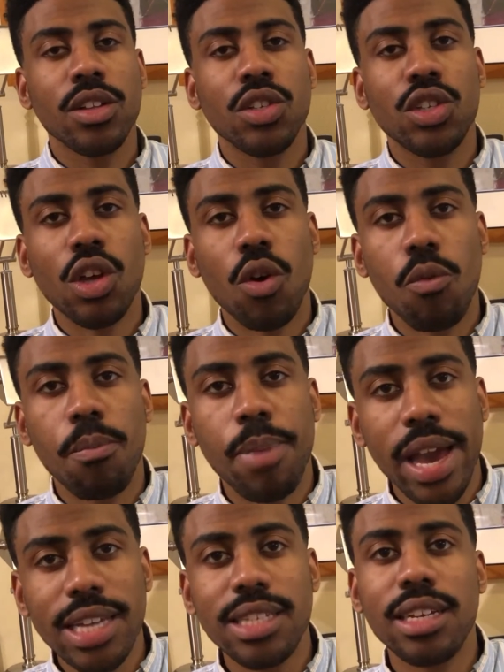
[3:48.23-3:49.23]
So
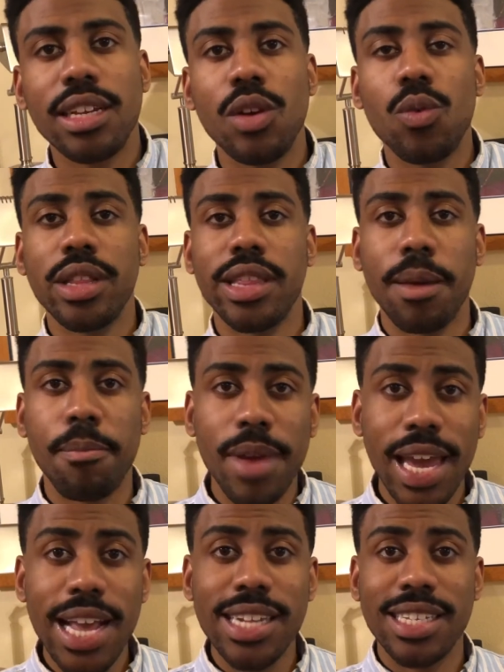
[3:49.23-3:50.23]
basically what that
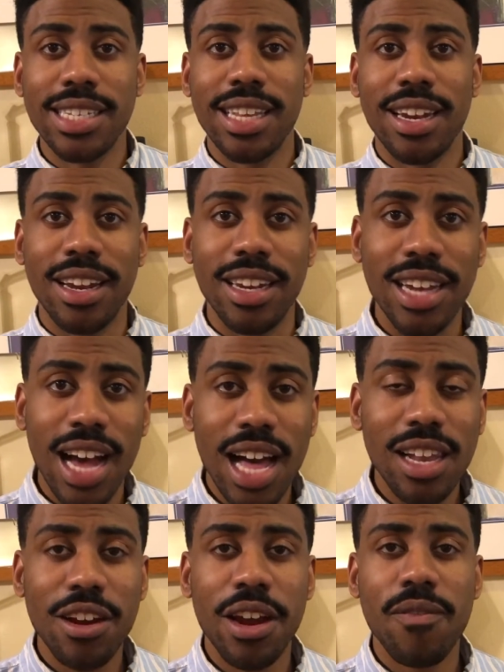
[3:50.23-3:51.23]
means is that
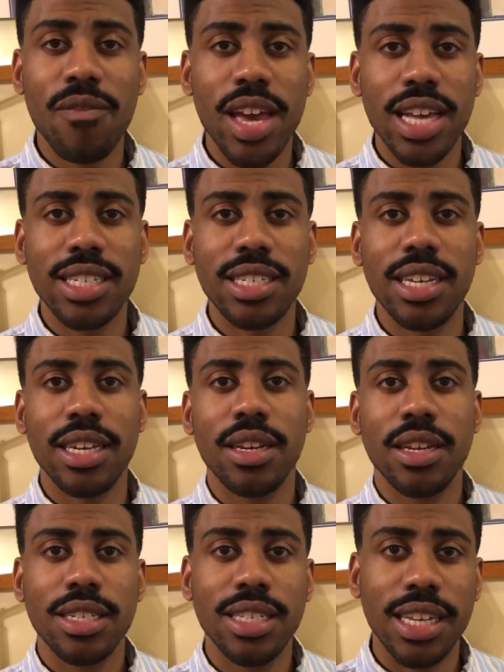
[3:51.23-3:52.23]
$1 invested
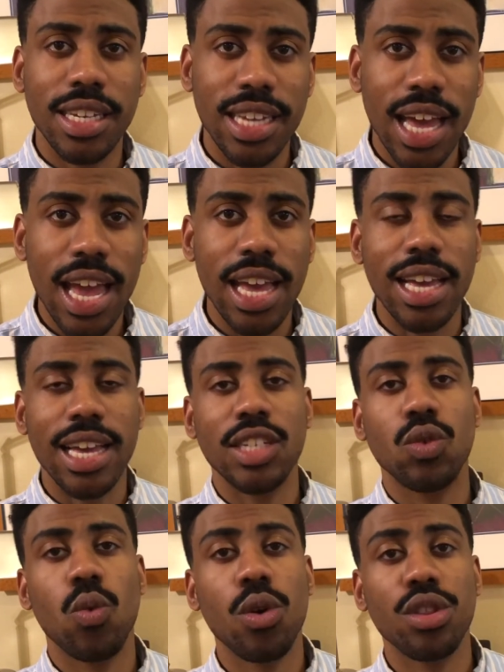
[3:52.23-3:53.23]
today
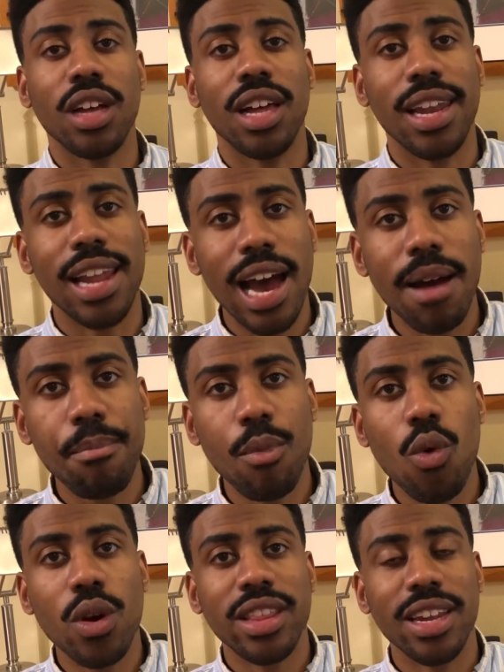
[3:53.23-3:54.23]
is worth a lot
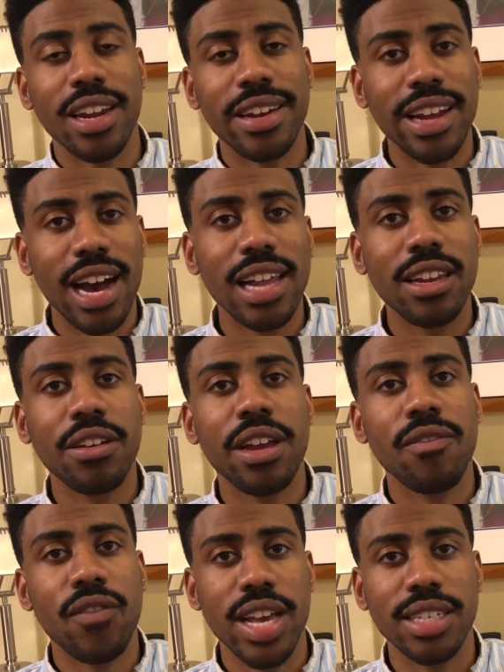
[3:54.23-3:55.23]
more than $1
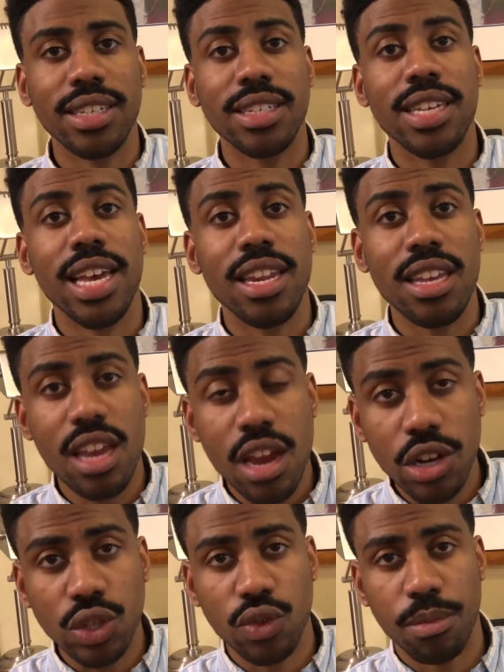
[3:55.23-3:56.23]
invested 10
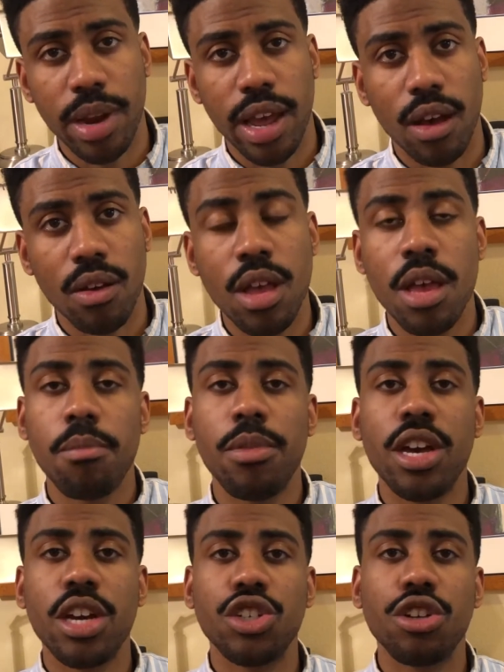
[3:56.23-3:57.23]
years from now
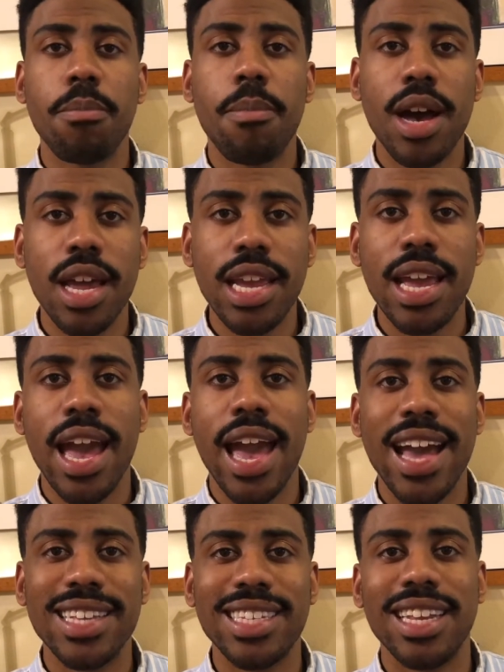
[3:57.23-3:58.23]
because your money
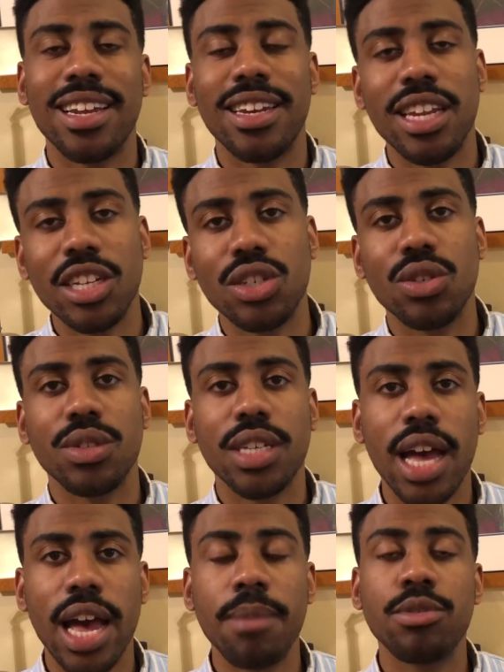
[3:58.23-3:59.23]
has that additional
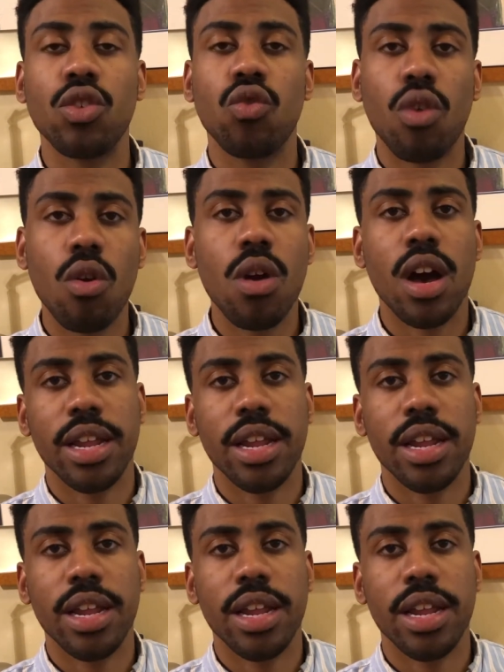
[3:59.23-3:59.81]
time to grow on